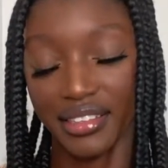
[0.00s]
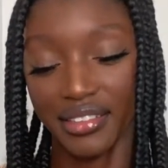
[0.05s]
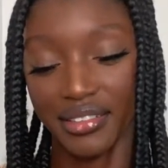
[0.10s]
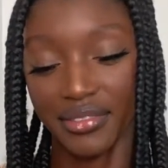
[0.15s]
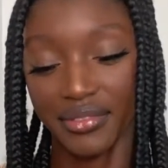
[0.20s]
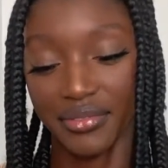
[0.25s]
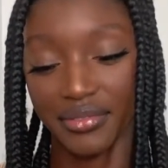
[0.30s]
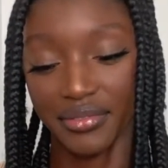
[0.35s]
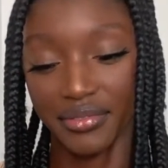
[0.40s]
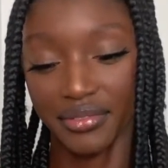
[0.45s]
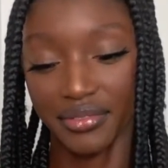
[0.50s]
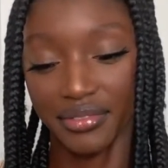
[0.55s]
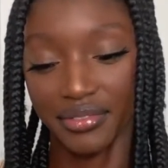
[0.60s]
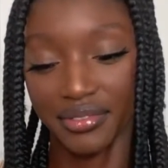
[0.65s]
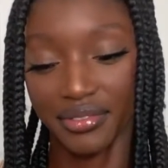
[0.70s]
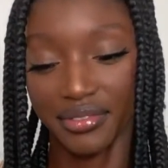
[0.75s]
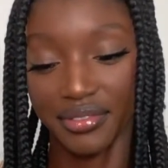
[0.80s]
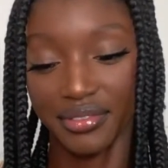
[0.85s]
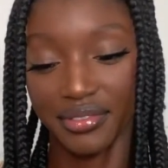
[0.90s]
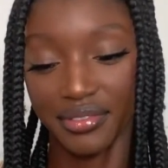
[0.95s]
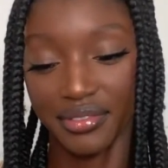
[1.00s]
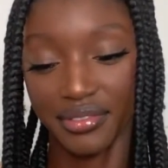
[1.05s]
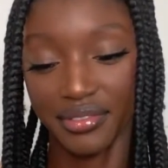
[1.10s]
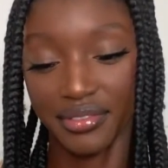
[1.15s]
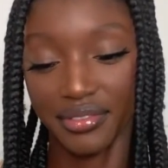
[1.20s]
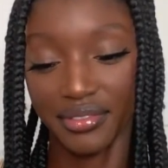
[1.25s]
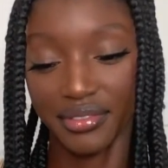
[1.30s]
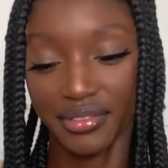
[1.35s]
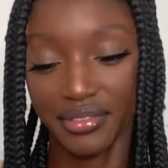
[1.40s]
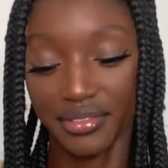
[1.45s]

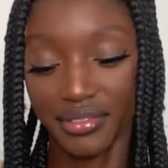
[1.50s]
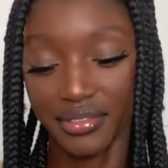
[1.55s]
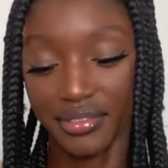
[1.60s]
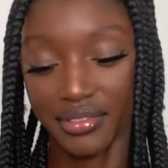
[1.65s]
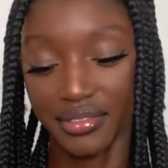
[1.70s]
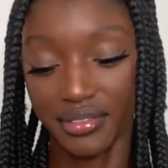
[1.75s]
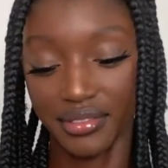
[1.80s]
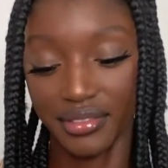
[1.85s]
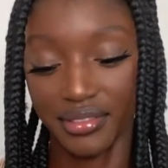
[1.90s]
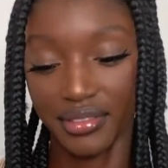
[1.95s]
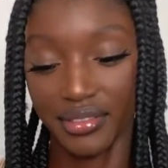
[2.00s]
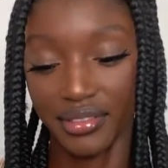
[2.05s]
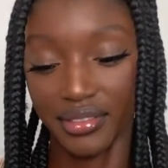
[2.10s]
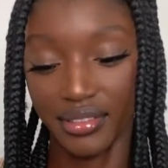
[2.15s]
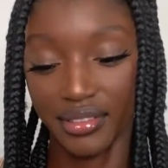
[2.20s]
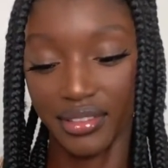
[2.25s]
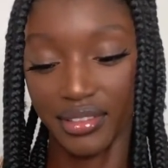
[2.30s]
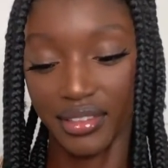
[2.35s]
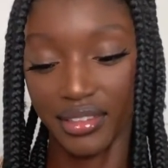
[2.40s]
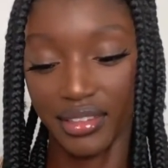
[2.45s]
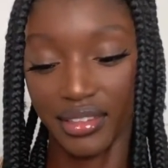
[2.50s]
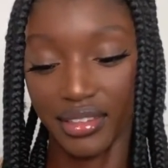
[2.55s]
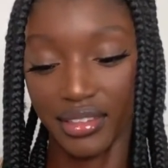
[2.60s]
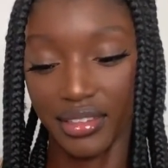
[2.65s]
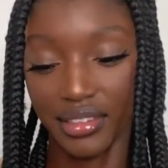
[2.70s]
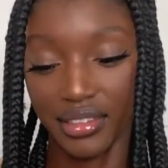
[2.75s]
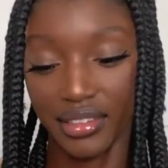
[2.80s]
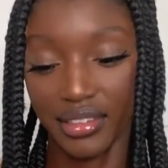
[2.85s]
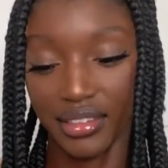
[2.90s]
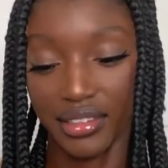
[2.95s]

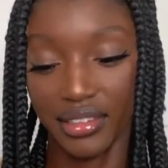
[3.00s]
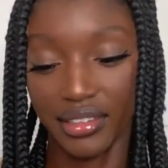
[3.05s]
No one is speaking in this clip.